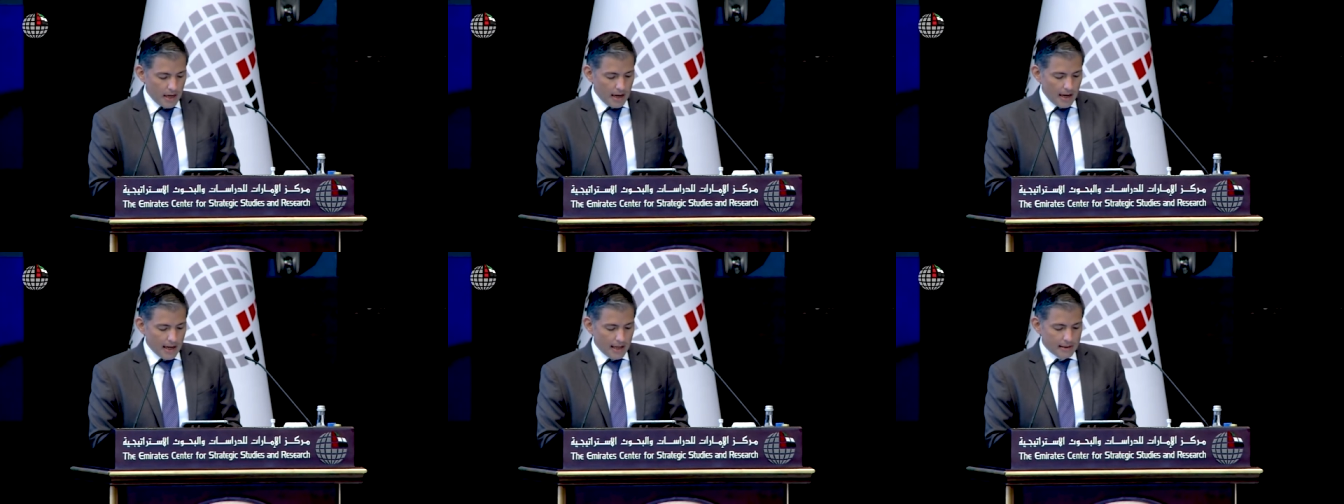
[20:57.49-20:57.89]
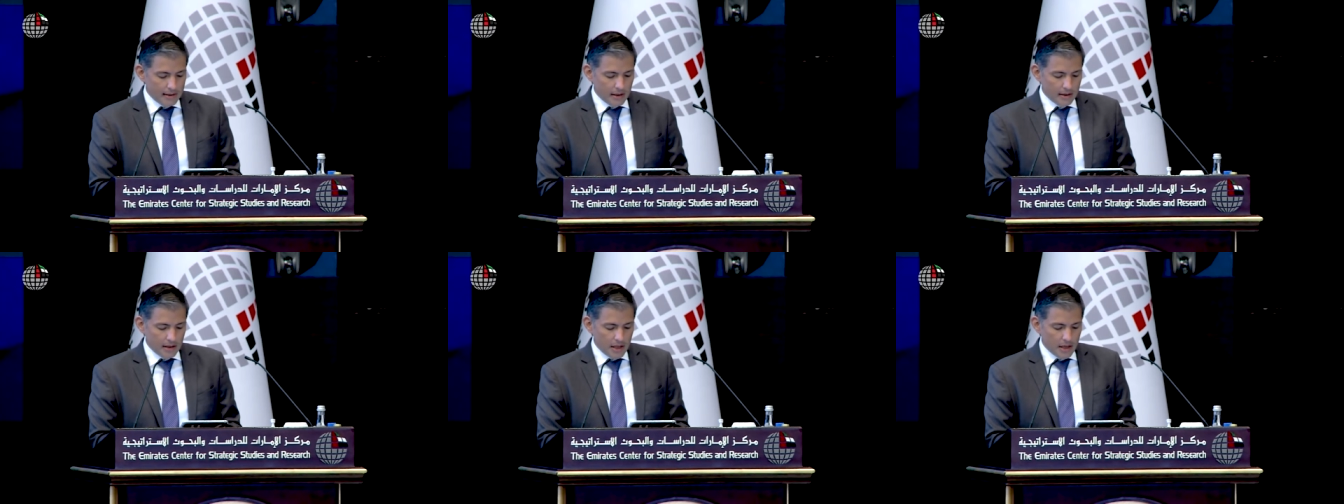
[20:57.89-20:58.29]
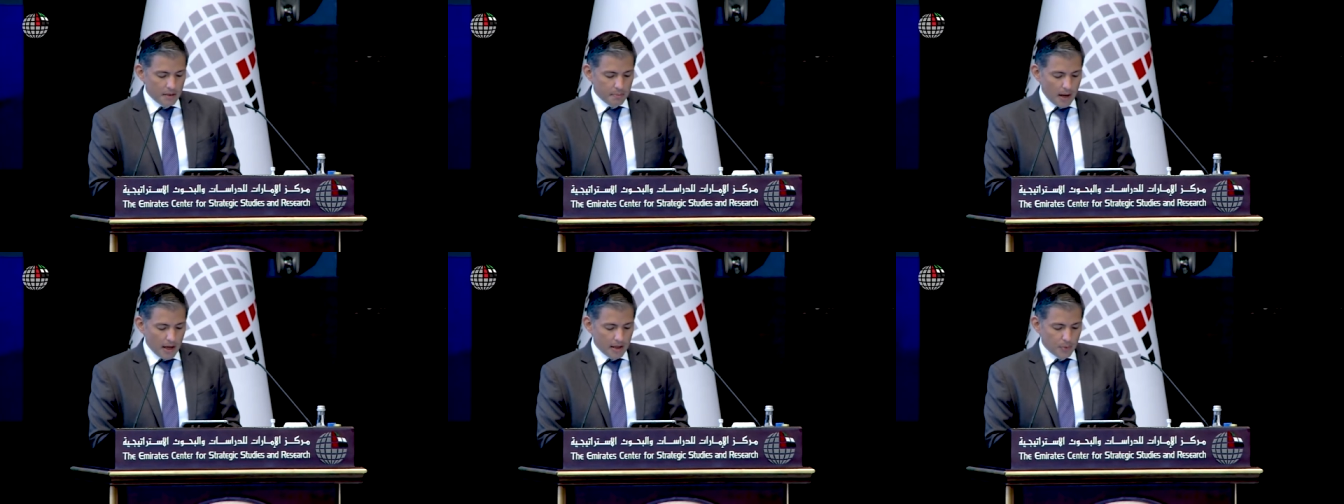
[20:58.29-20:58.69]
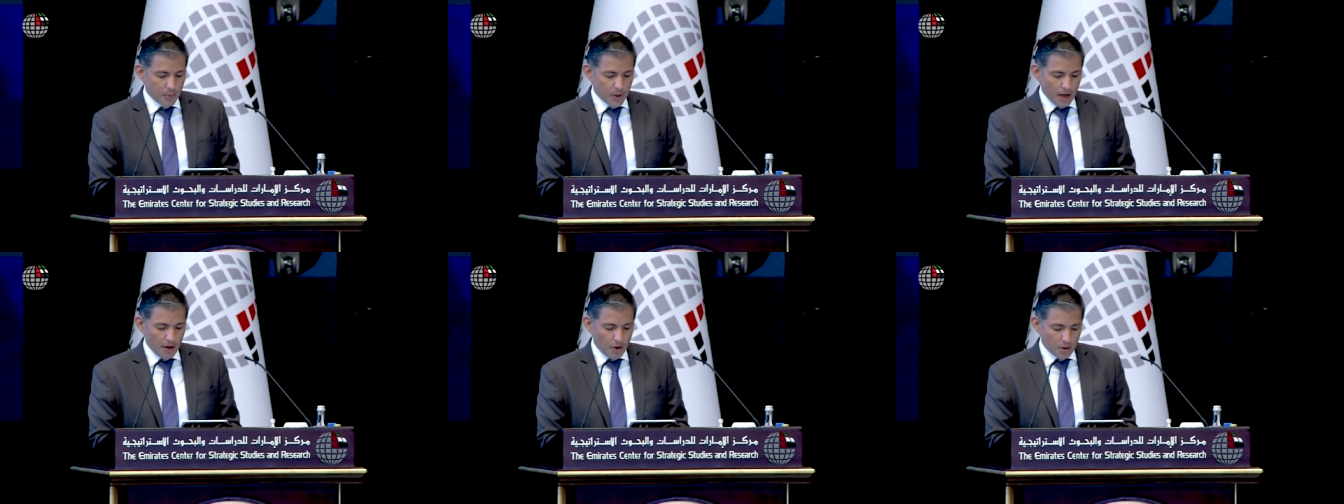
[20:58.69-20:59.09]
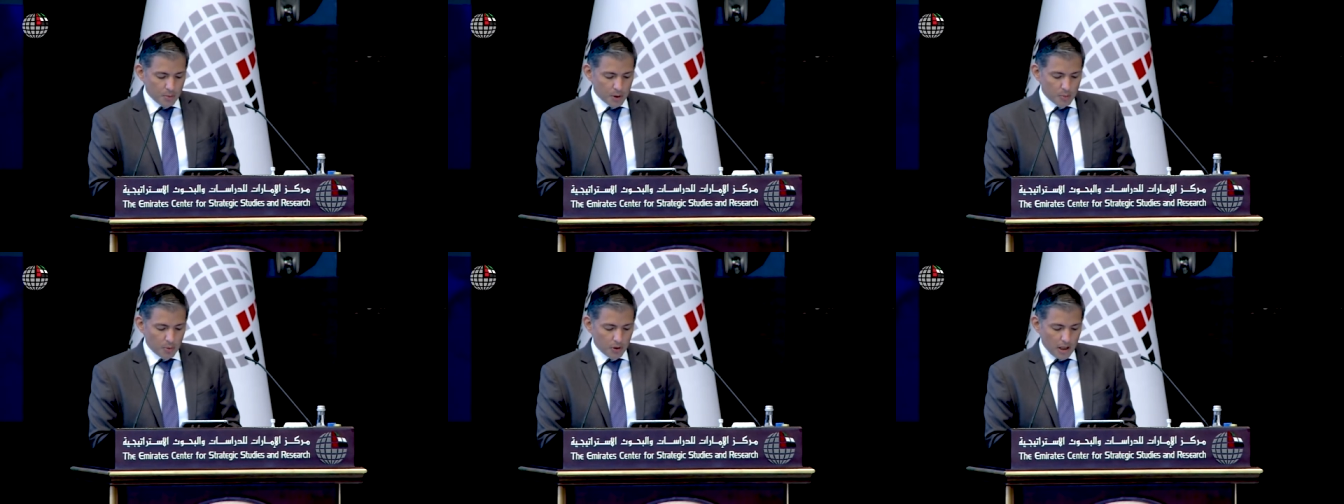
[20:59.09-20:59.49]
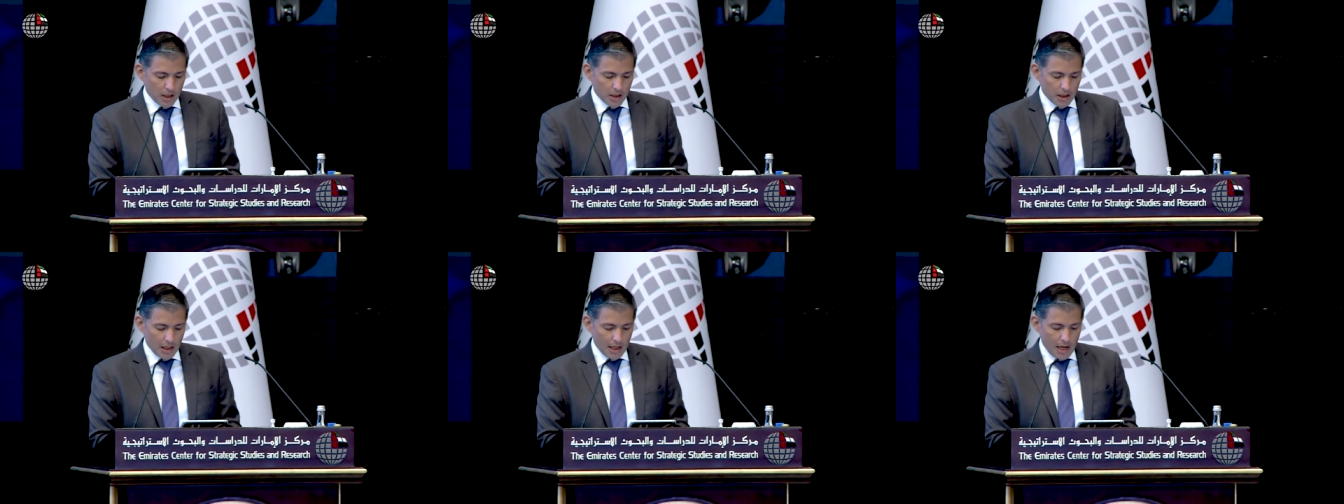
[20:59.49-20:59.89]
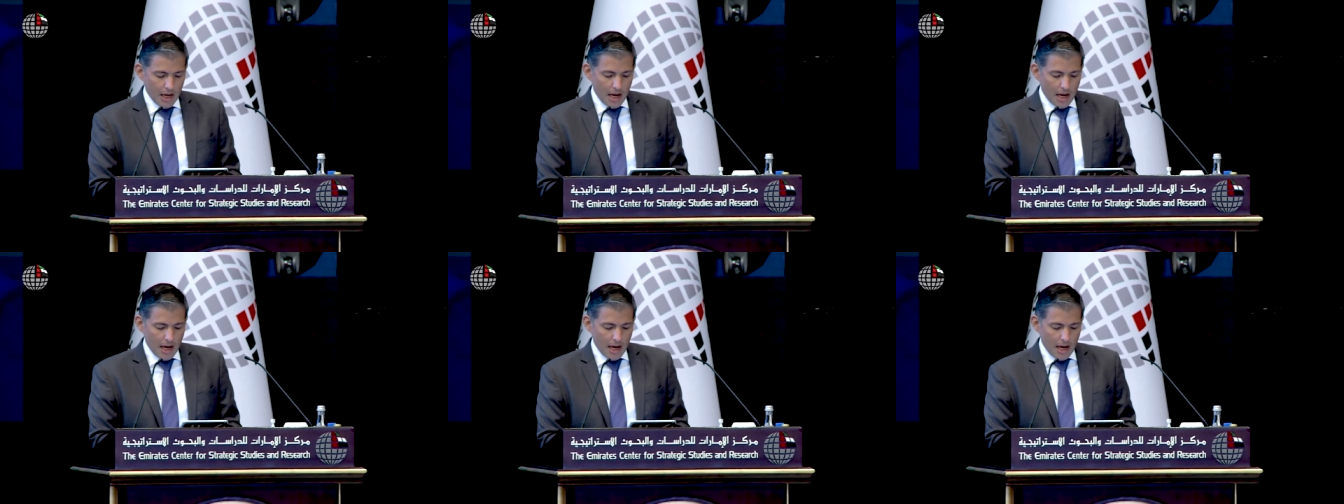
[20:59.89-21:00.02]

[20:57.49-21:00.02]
are a strategic partner with enormous potential